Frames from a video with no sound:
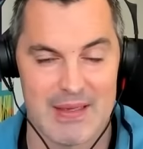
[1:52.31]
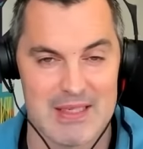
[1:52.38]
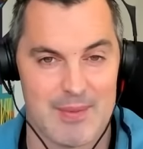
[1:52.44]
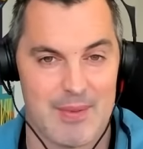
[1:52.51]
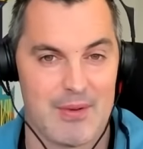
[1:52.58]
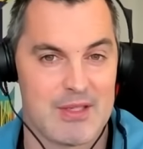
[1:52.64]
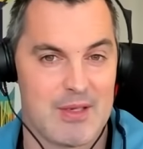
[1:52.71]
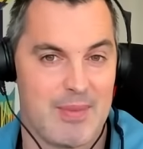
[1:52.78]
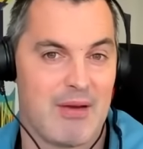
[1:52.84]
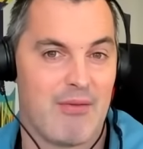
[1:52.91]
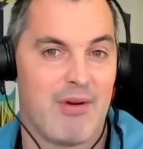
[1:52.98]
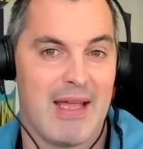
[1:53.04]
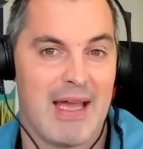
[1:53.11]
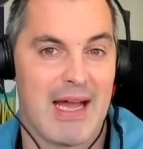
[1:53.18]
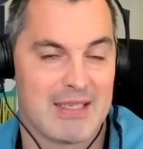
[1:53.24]
as opposed to being
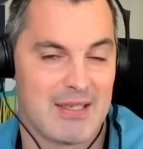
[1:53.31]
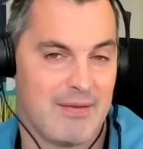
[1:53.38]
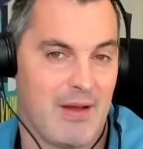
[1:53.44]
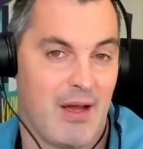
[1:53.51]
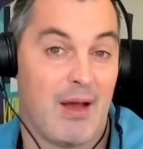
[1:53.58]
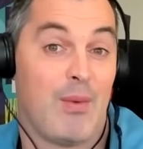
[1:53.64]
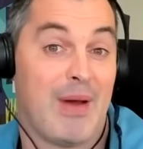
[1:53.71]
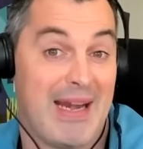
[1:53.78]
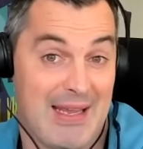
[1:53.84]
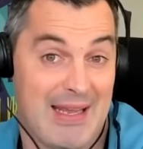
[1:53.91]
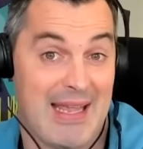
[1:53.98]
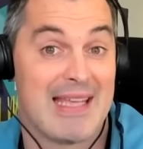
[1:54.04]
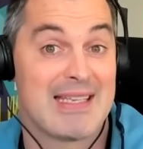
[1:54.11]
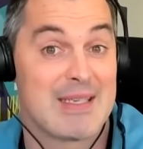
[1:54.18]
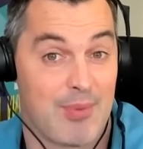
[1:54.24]
reactive uh, when it
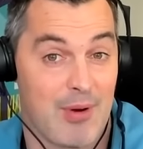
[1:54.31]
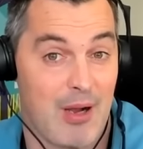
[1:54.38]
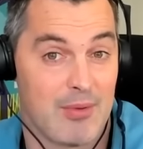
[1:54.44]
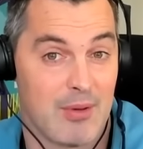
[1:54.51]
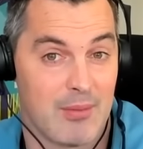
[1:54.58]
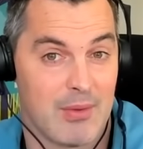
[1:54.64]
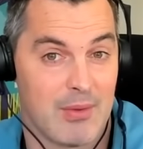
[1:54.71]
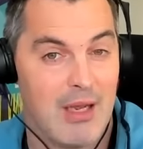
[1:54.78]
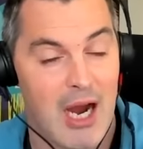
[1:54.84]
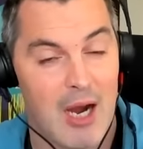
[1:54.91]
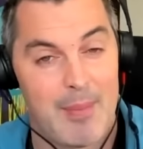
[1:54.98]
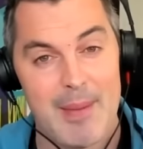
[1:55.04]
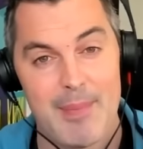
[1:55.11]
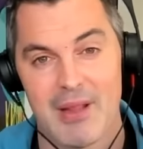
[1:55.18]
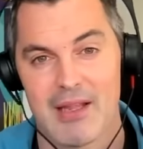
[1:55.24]
is a problem? Are
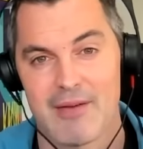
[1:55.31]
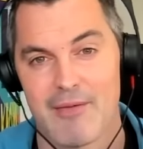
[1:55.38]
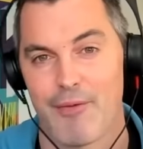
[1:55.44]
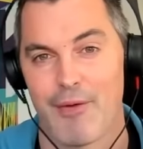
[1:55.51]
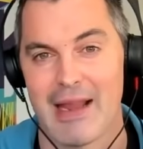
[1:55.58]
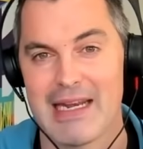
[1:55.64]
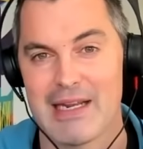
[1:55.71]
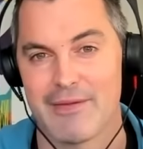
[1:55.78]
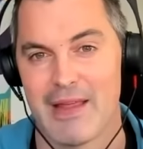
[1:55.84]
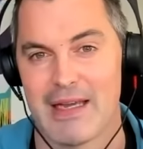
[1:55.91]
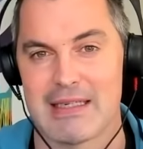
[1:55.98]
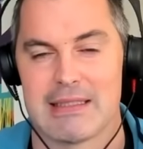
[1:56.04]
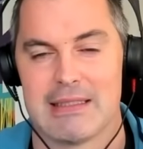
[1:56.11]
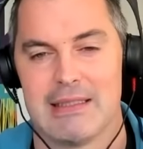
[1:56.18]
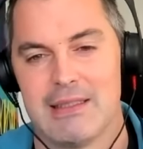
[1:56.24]
people kind of afraid of that?